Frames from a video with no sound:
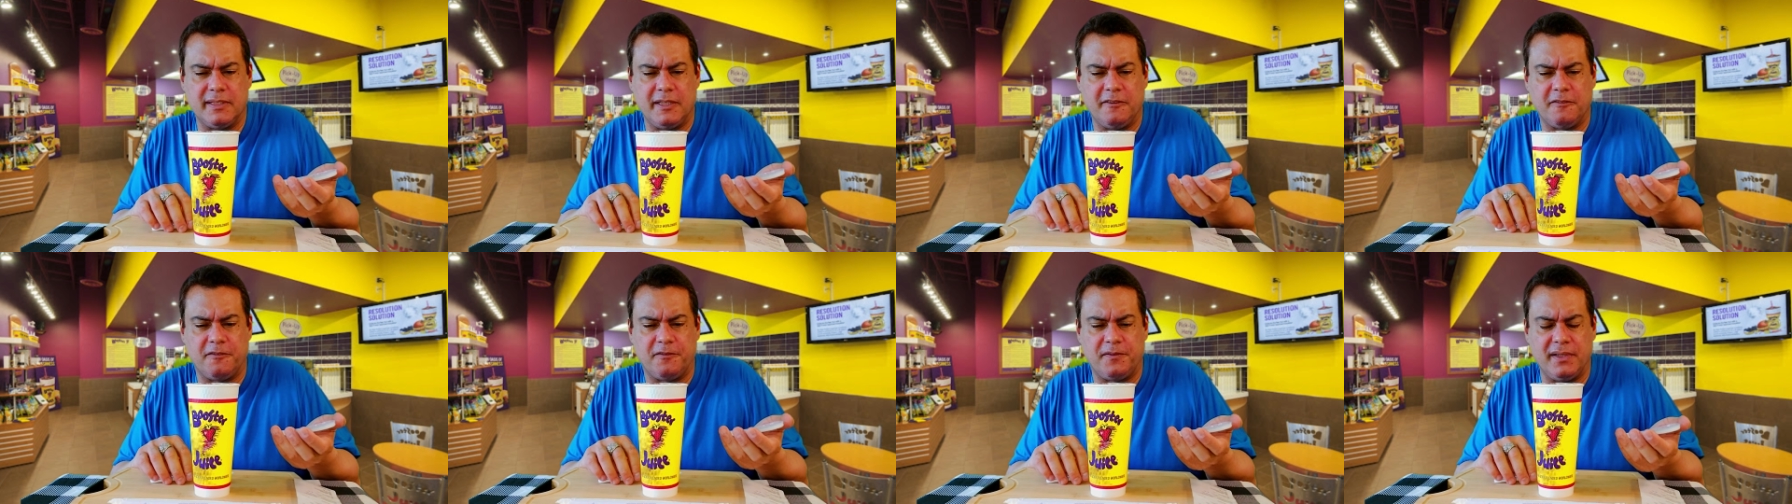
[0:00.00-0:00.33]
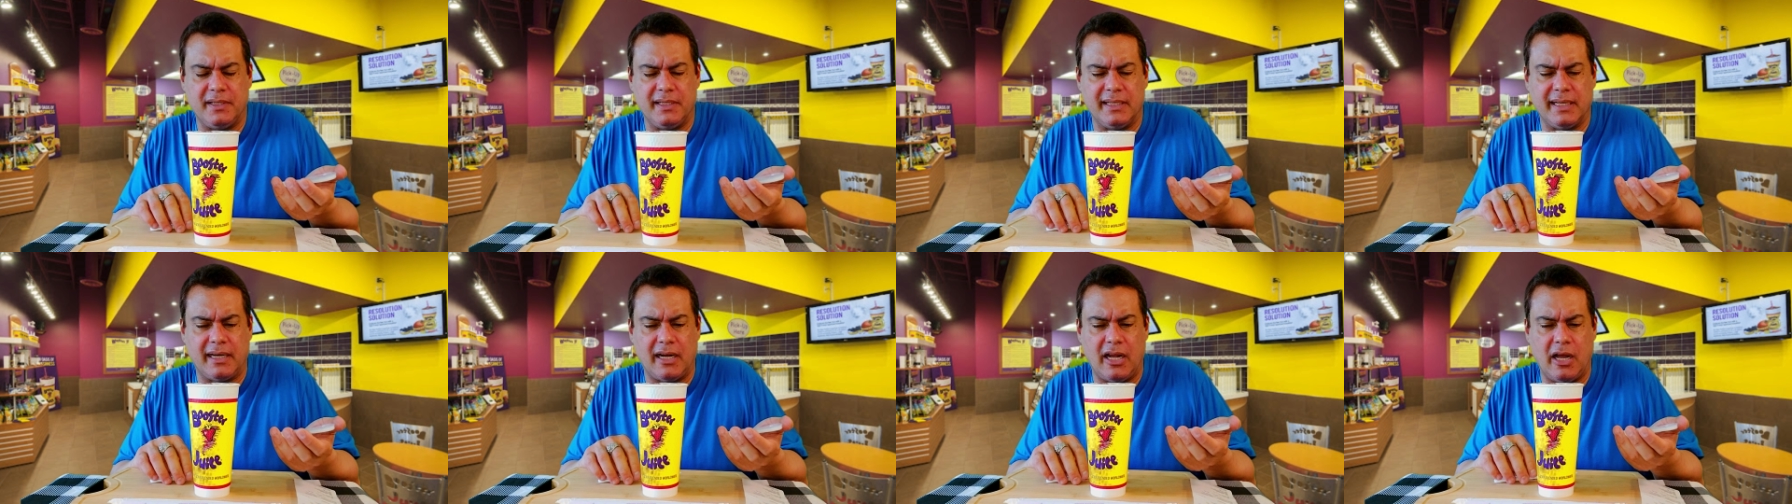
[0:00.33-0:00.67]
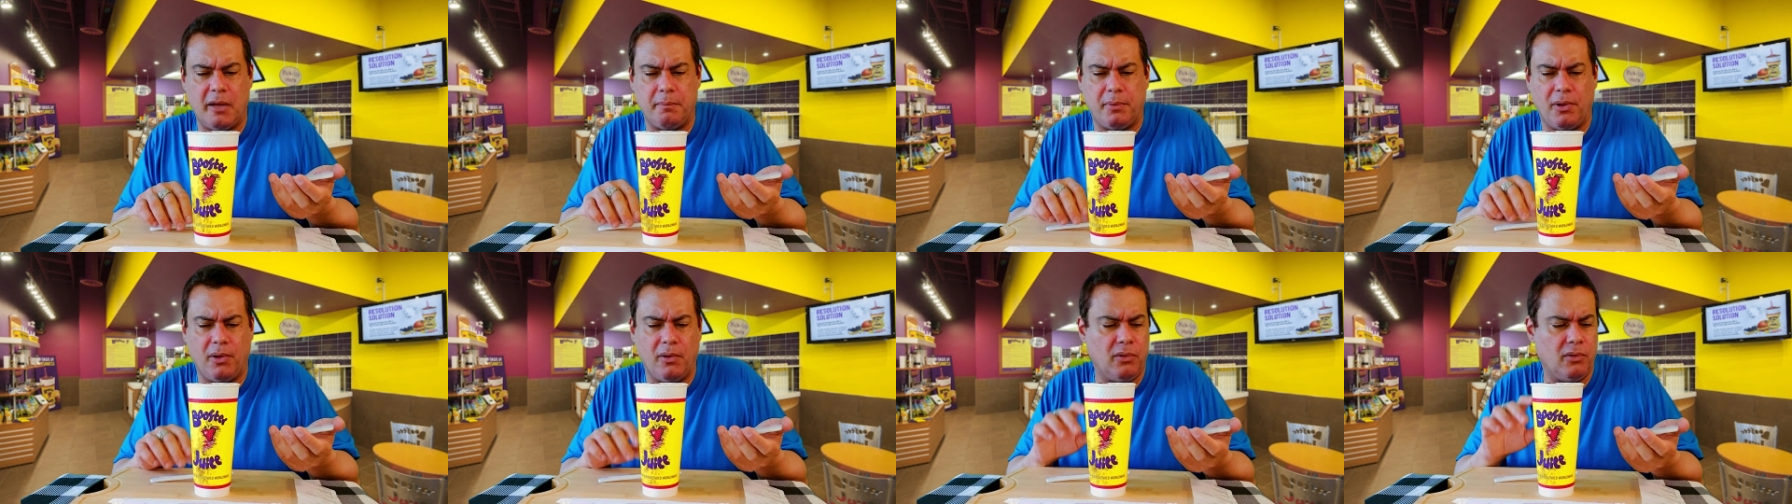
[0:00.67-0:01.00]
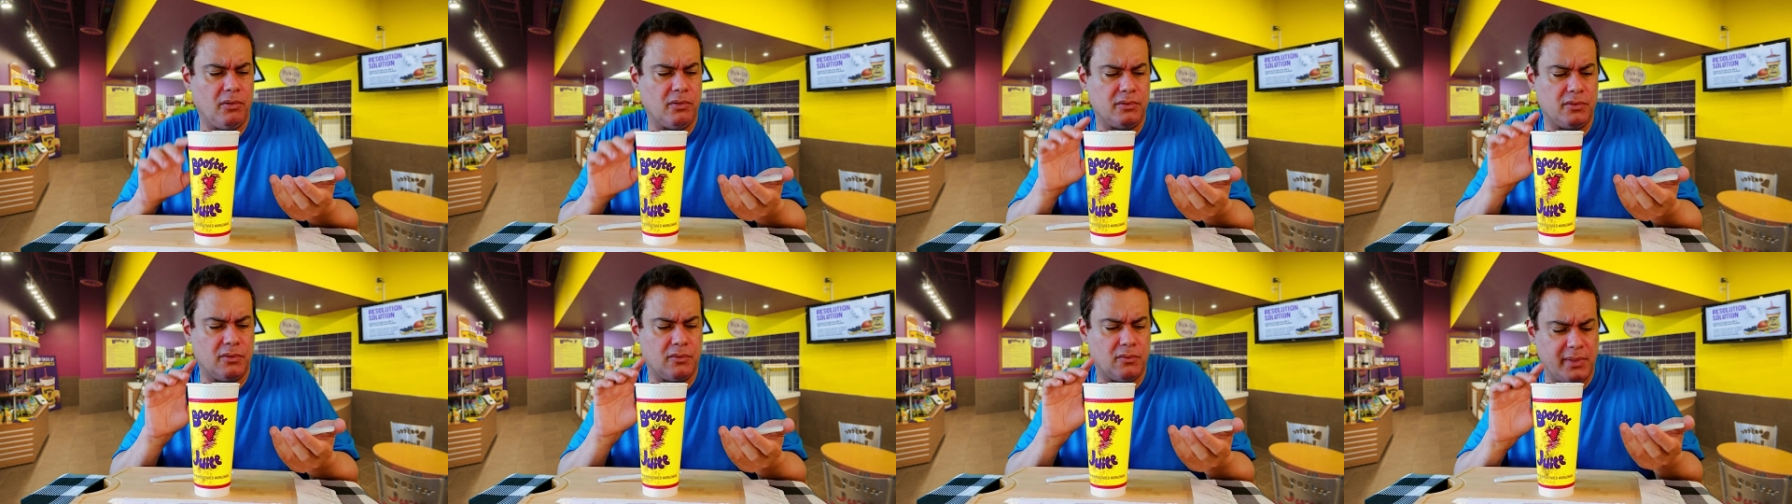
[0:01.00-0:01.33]
They fill it up
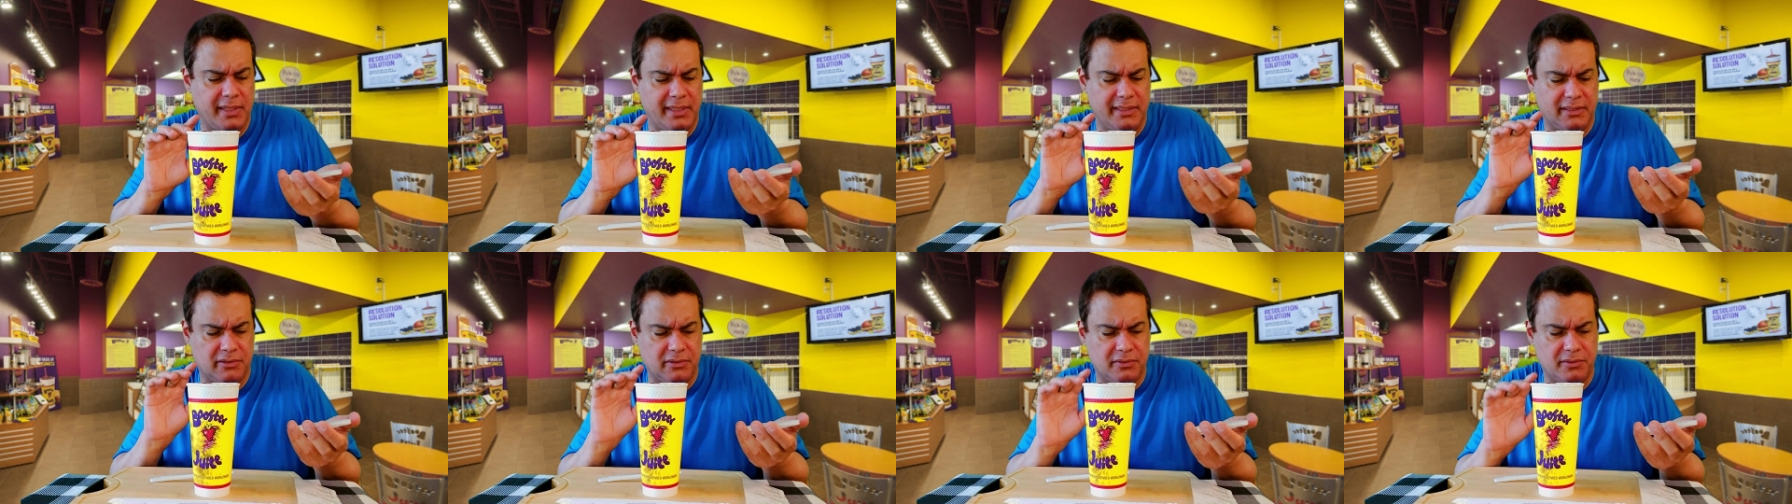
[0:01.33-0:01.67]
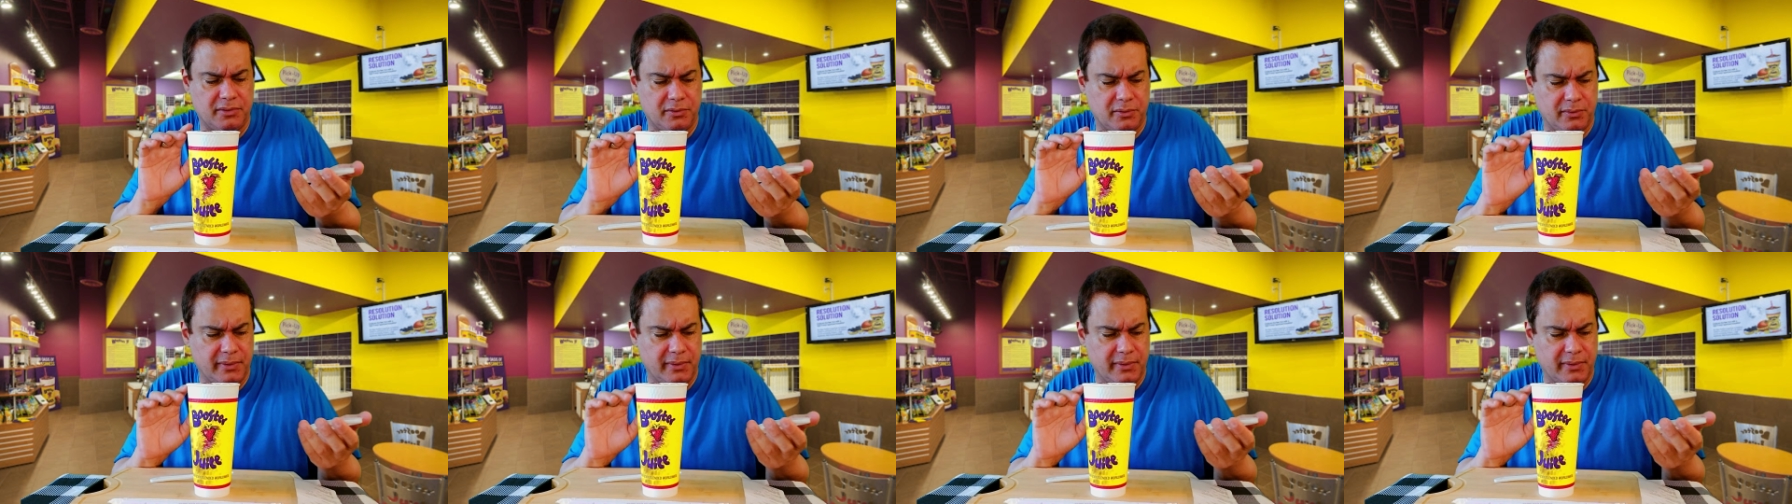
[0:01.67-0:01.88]
all the way to the